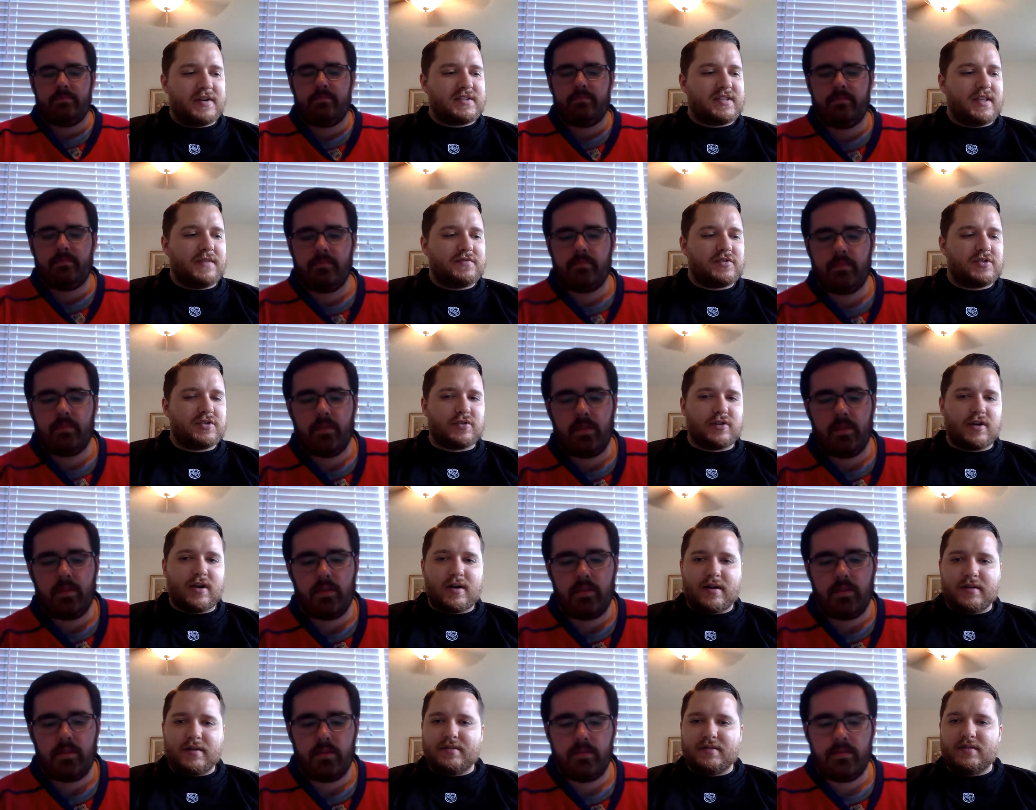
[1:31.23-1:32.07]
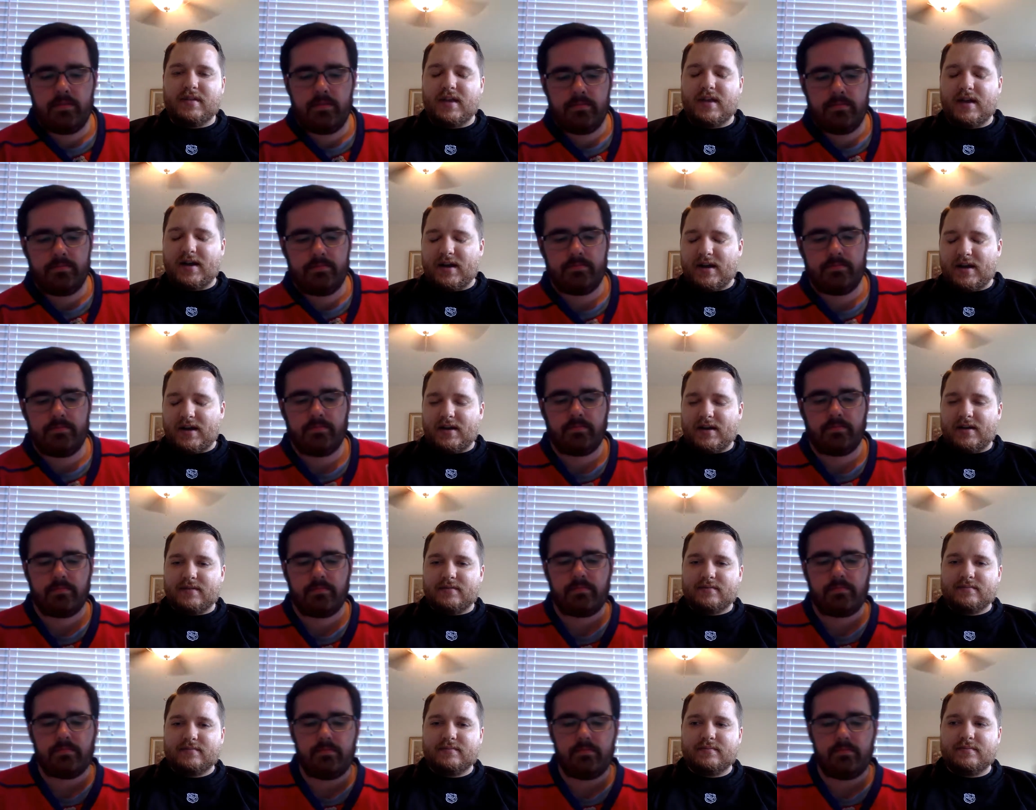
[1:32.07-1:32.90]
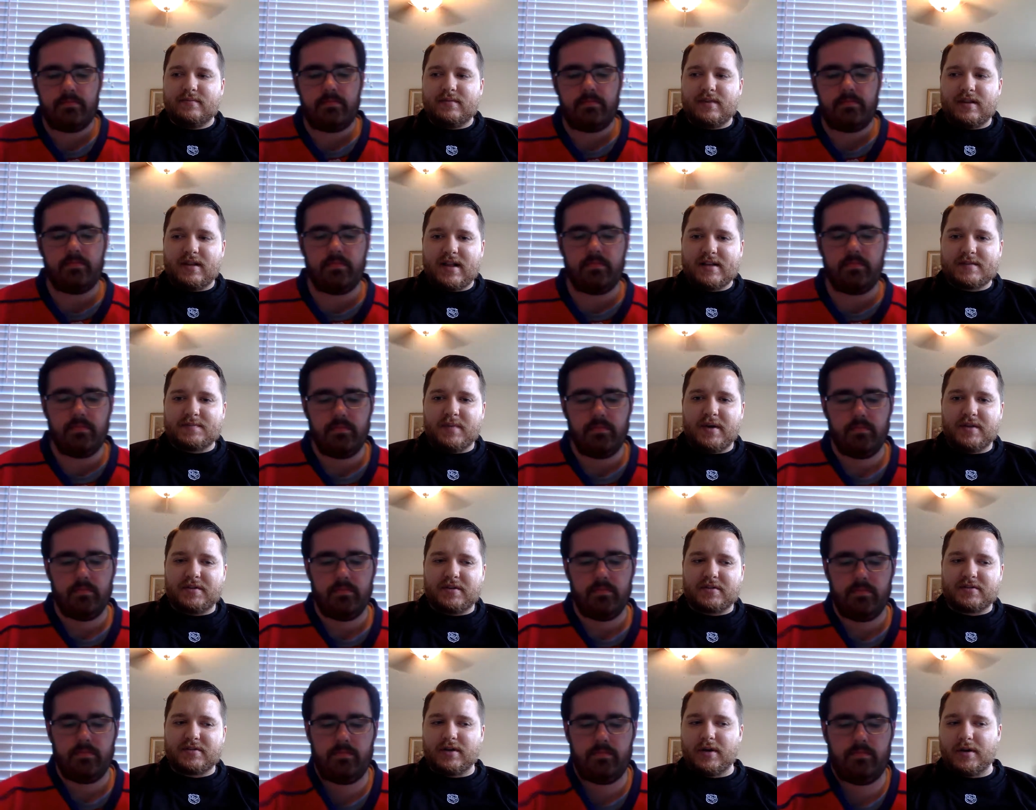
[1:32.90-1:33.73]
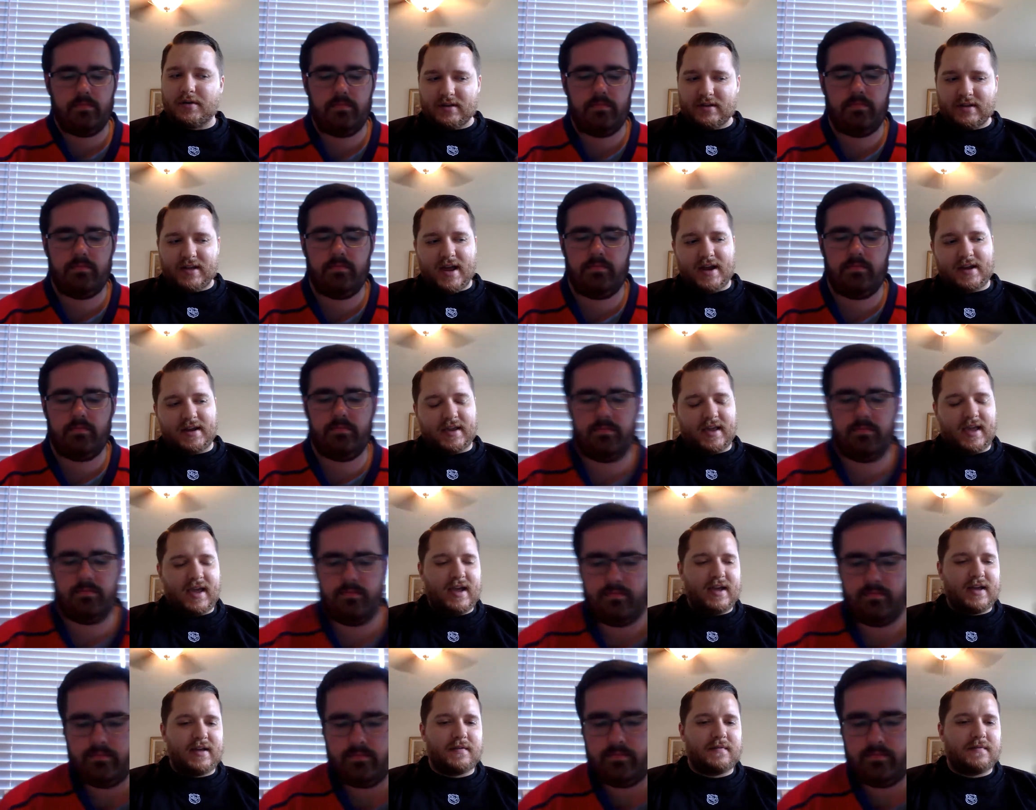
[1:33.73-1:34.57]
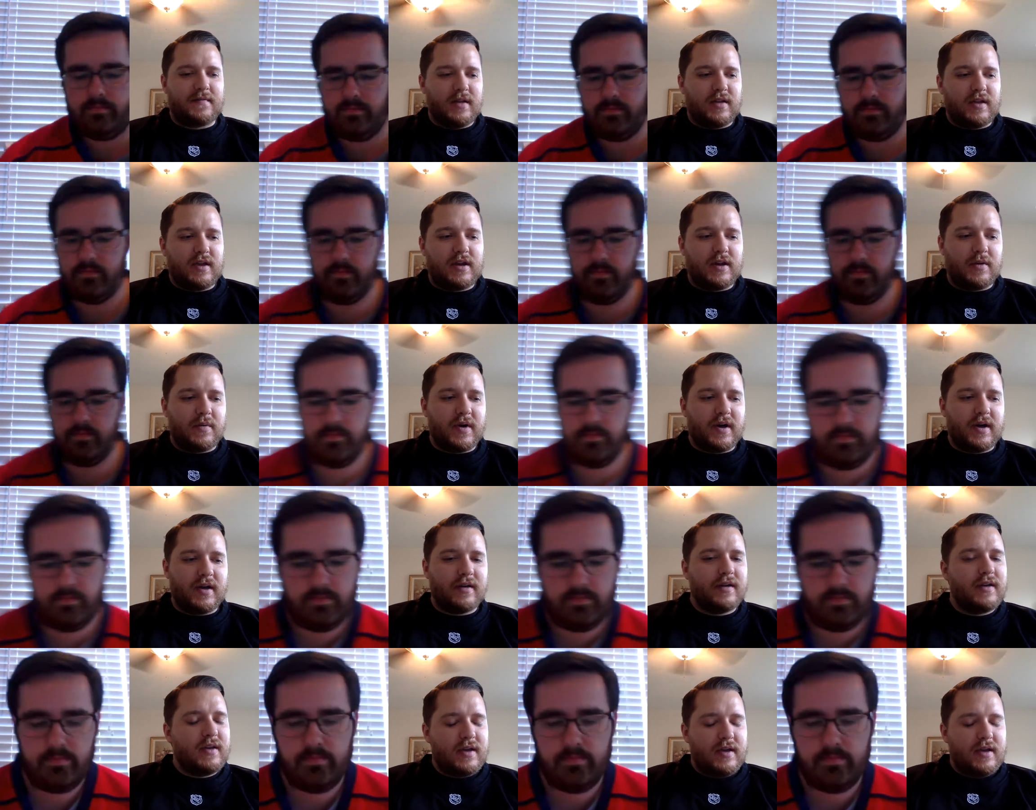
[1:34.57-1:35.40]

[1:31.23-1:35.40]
Speaker 1: they've struggled the last month or so. The Lightning have anyway.